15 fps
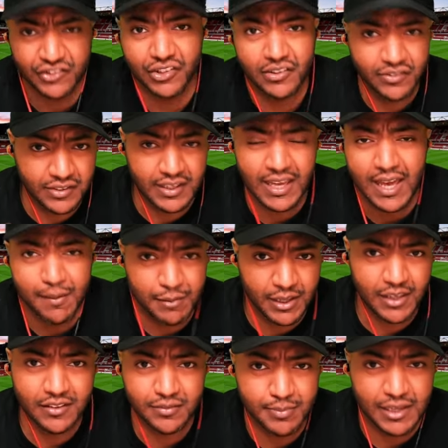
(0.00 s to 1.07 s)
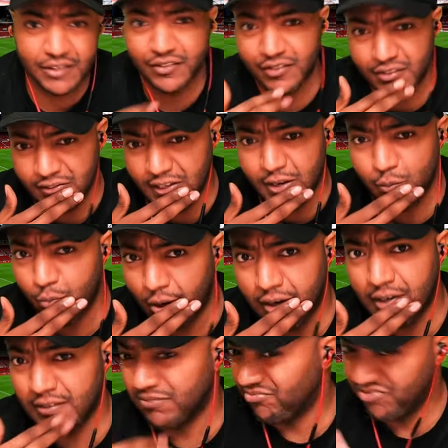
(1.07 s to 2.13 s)
Chelsea game against Manchester City
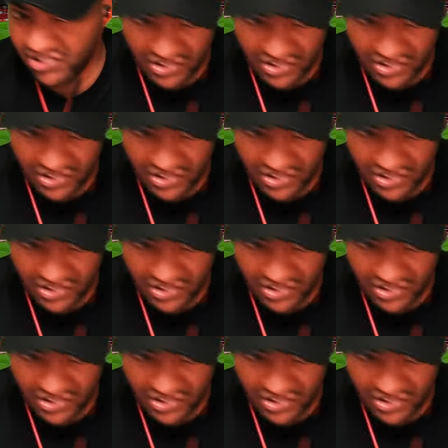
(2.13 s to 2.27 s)
where